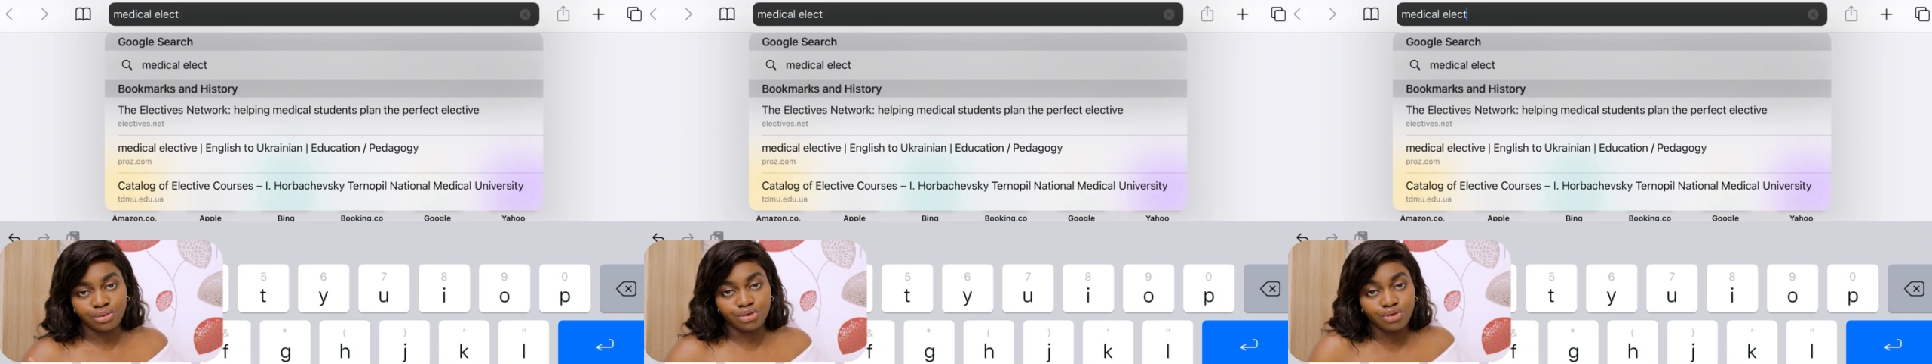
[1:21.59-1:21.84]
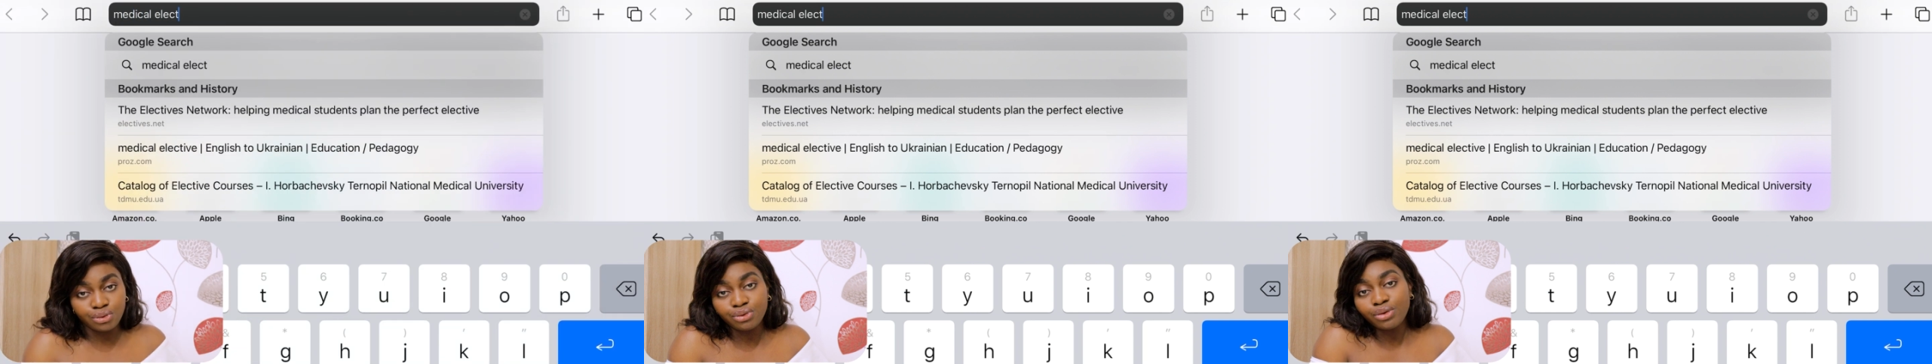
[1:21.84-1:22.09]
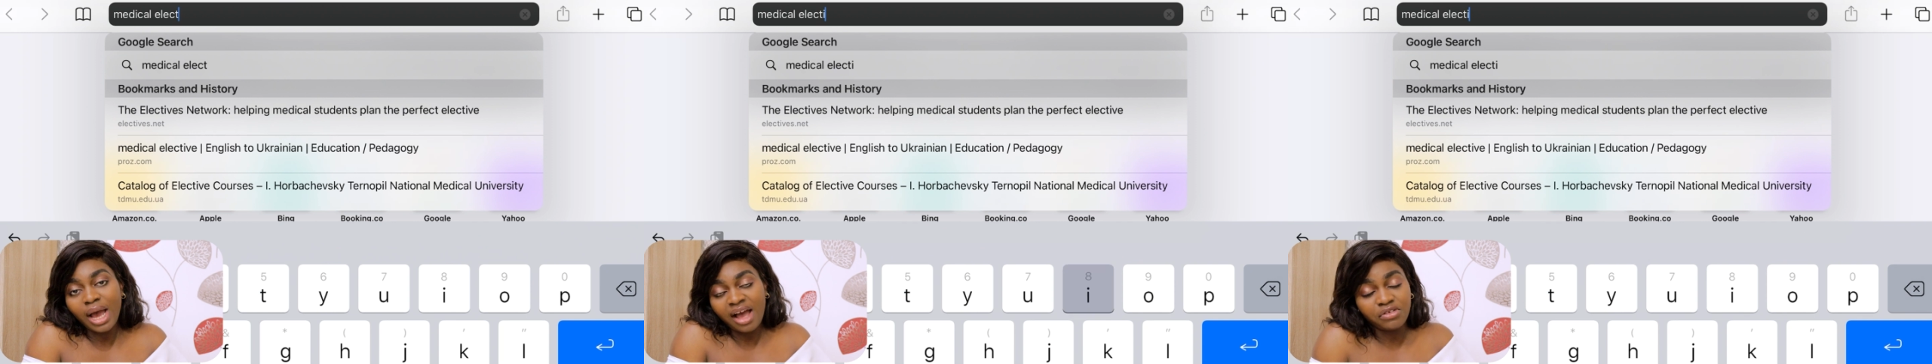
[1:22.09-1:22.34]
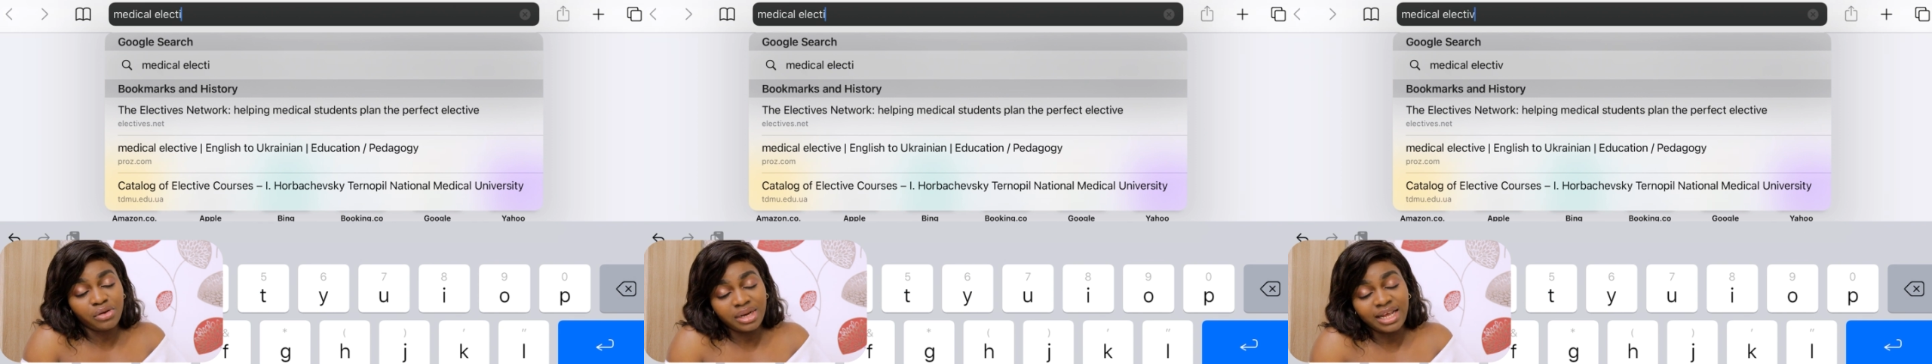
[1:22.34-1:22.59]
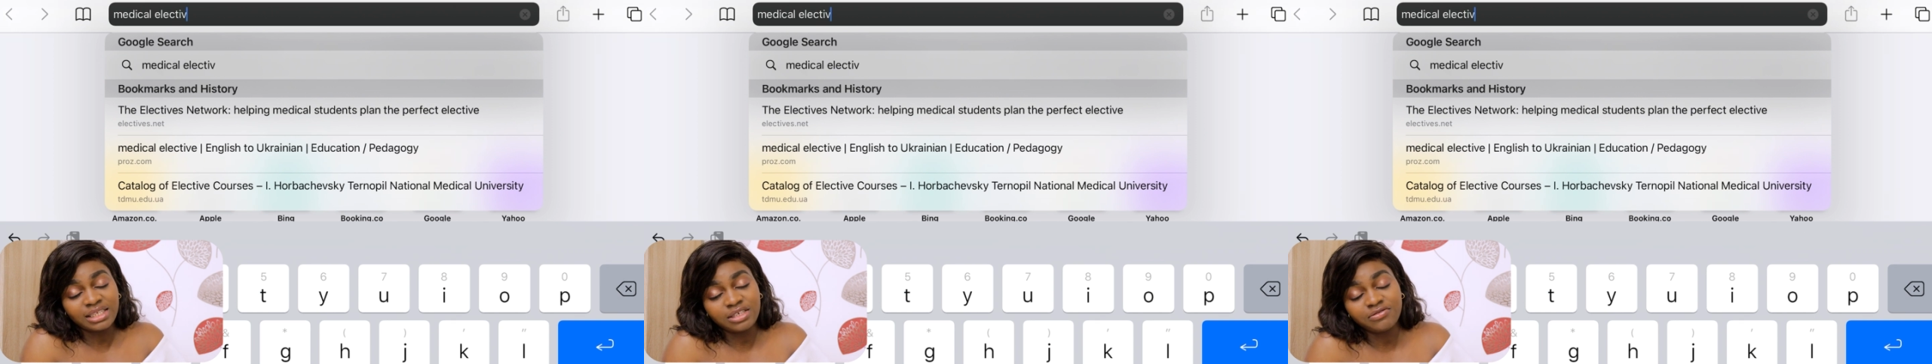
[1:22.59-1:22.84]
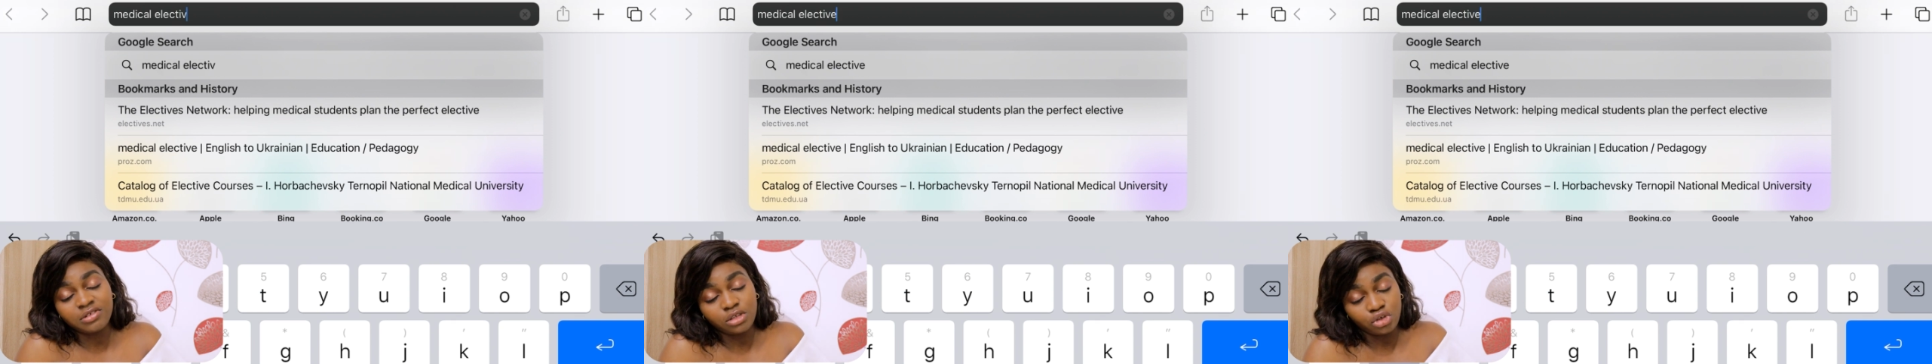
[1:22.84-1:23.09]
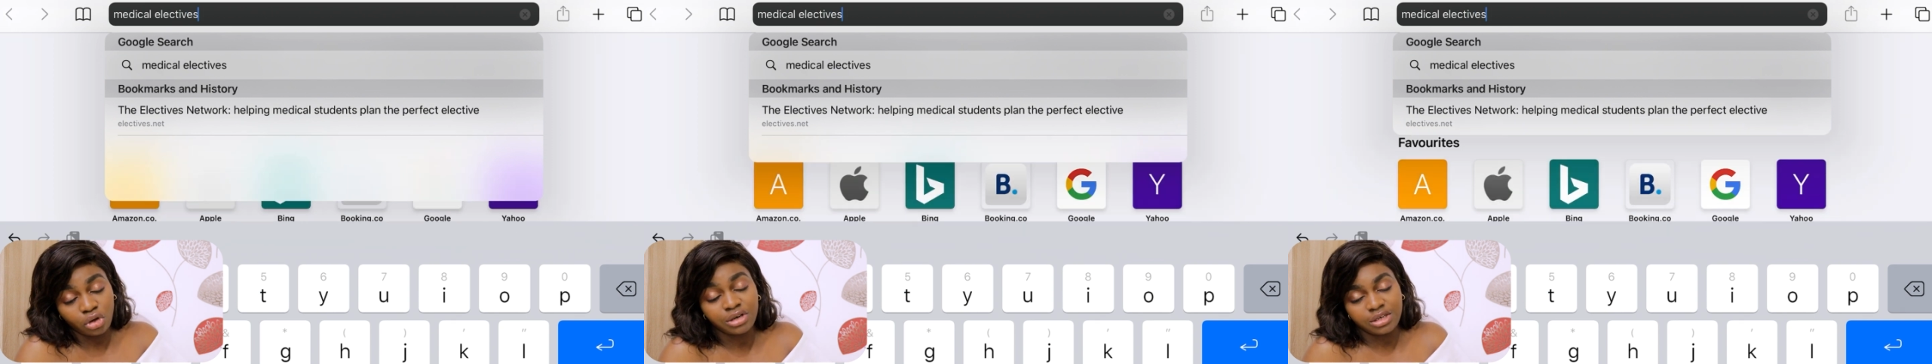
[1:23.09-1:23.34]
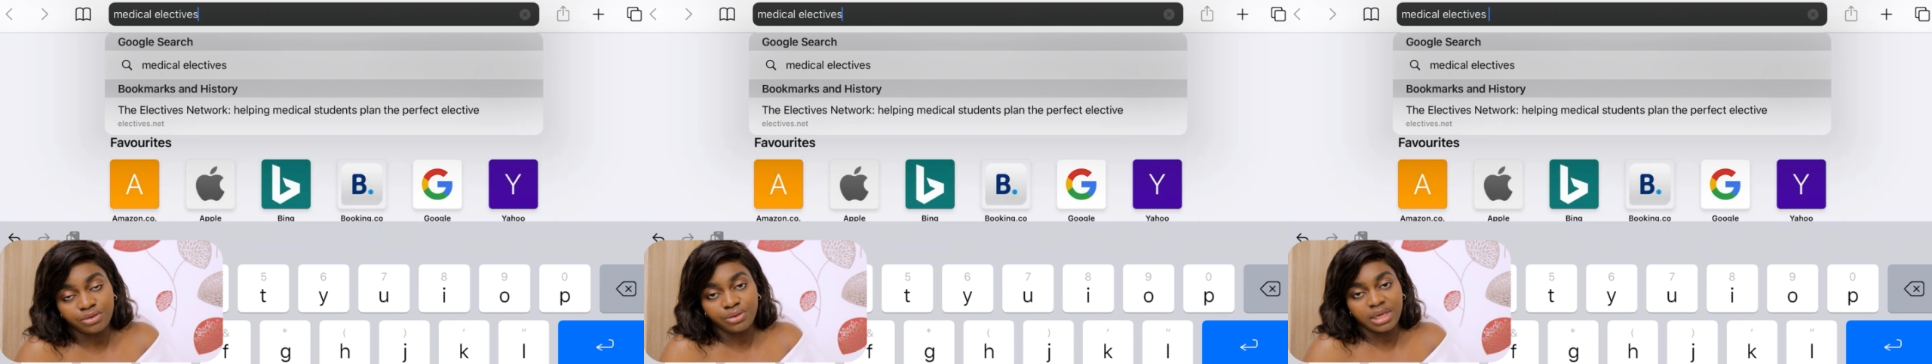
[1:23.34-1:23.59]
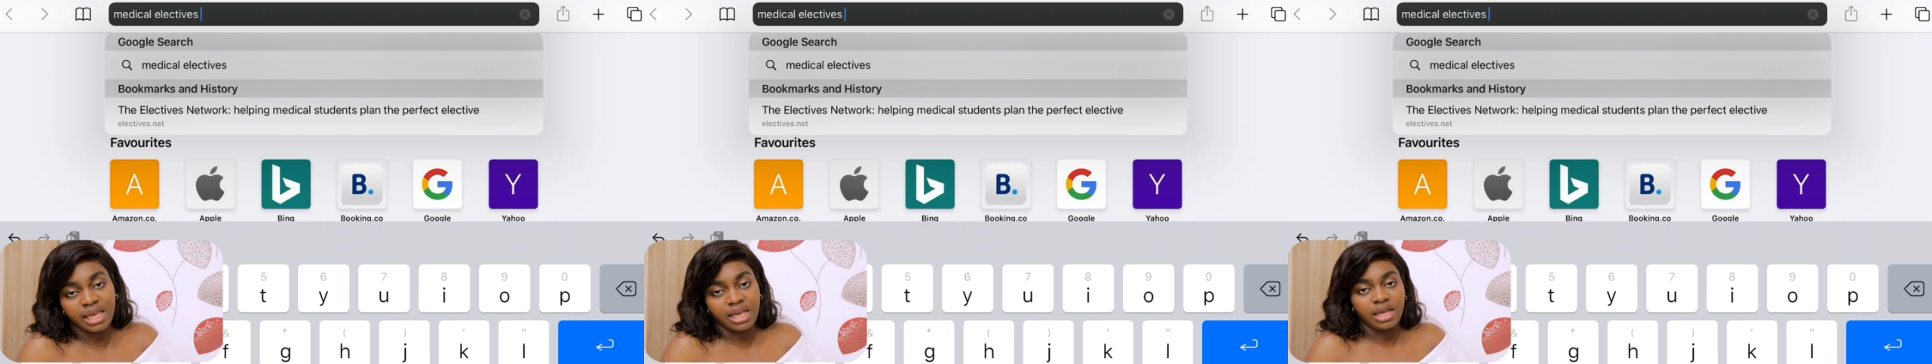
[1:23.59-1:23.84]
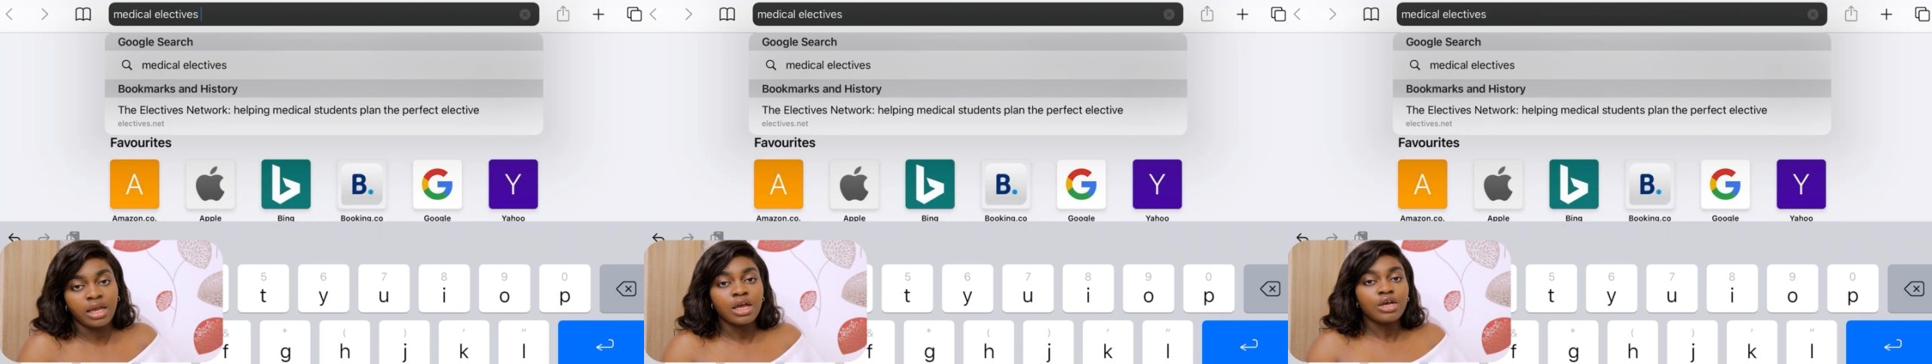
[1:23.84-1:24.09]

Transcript: do have your electives done in okay